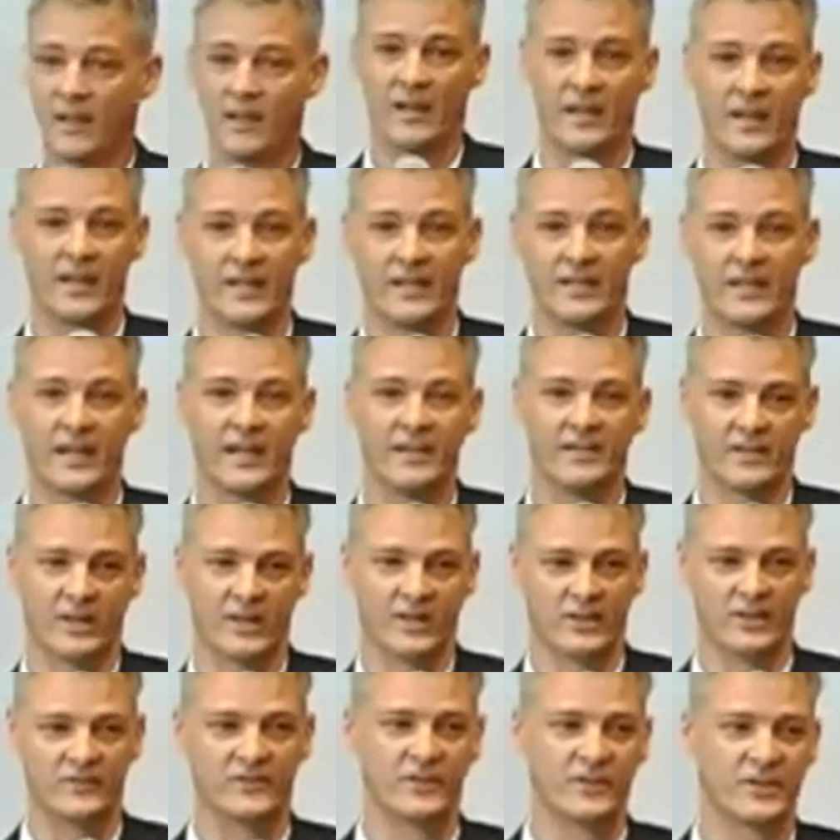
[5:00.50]
And again,
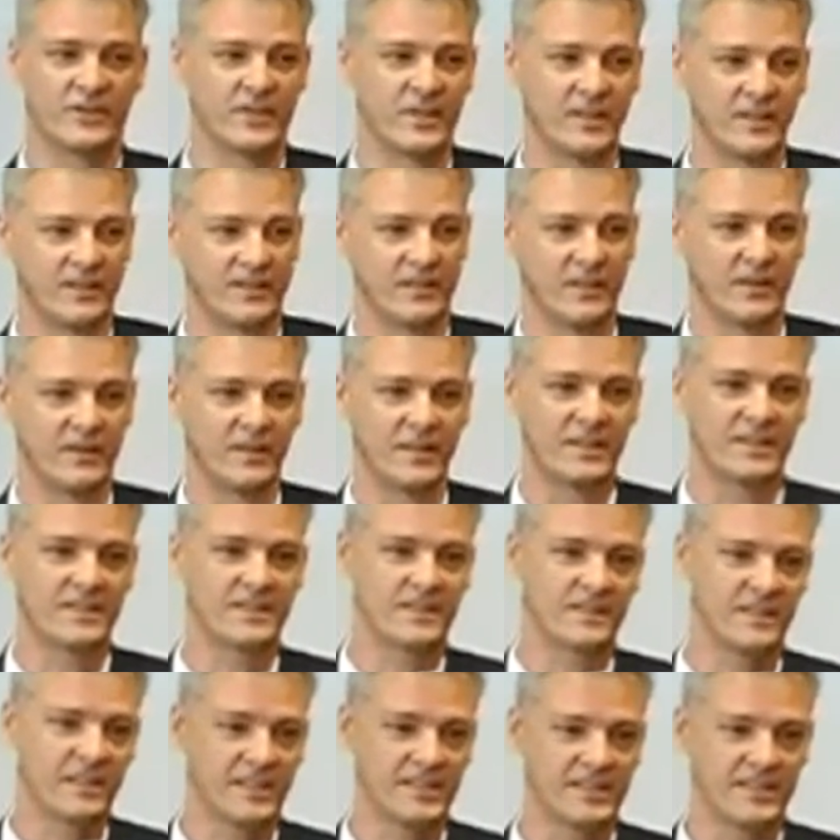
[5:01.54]
I've just said,
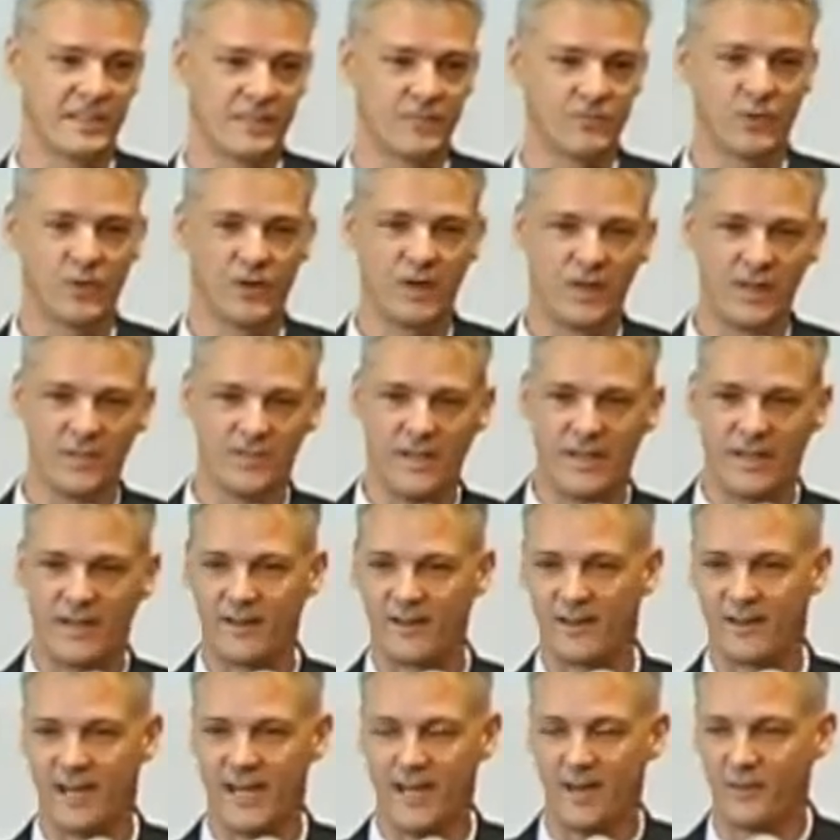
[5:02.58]
less time worrying
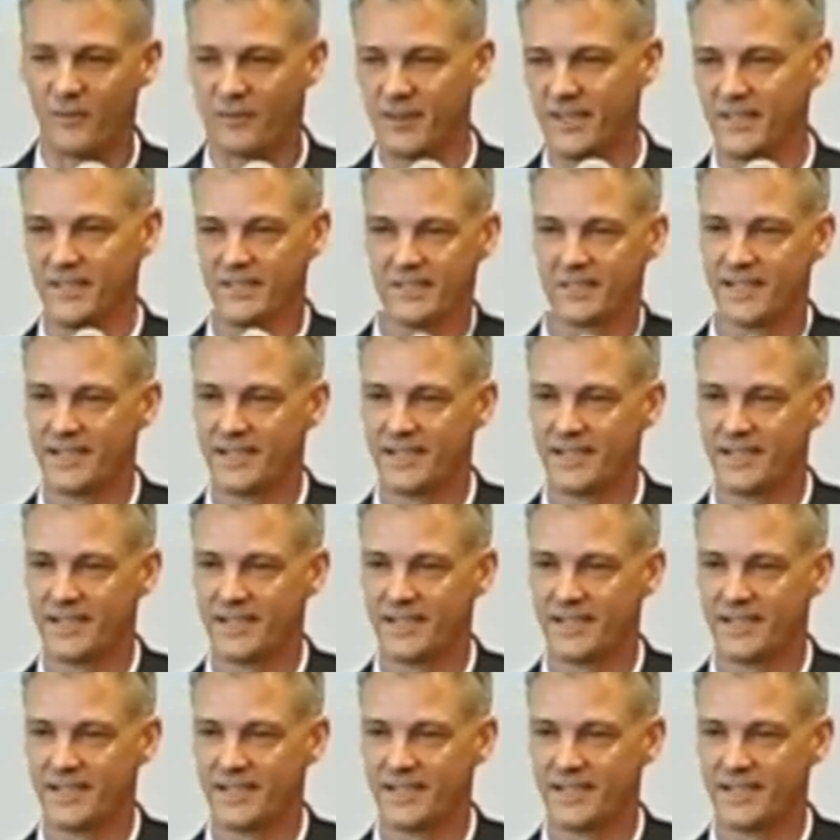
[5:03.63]
about how things